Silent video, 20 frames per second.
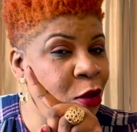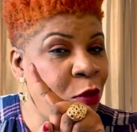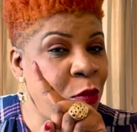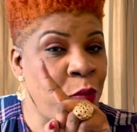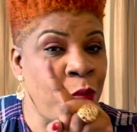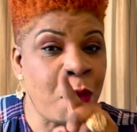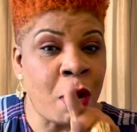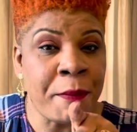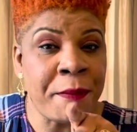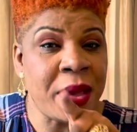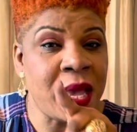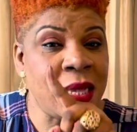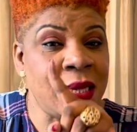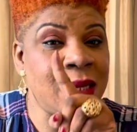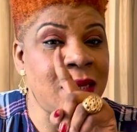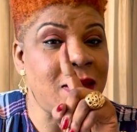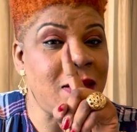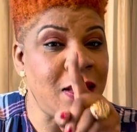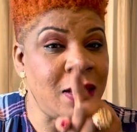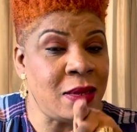
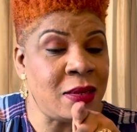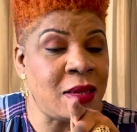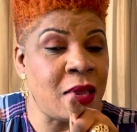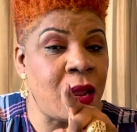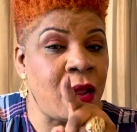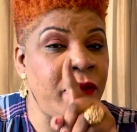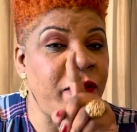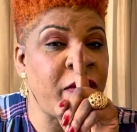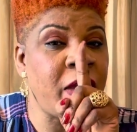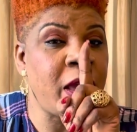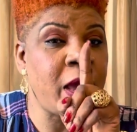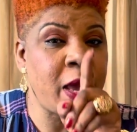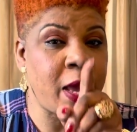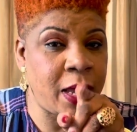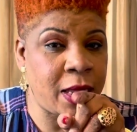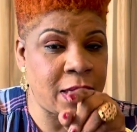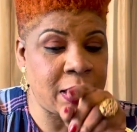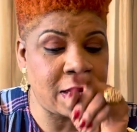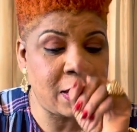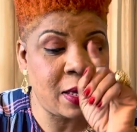Mommies deserve
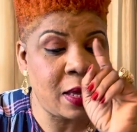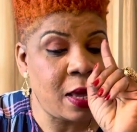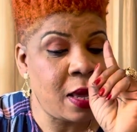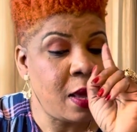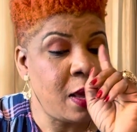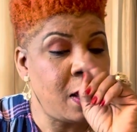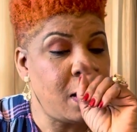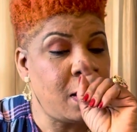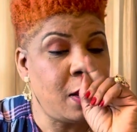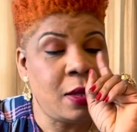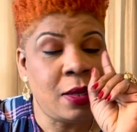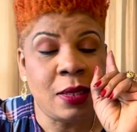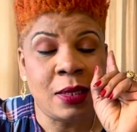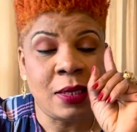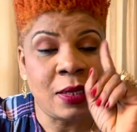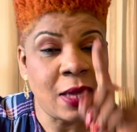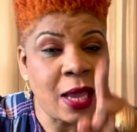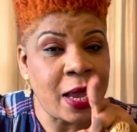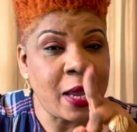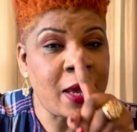it.
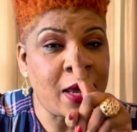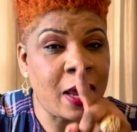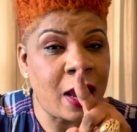Take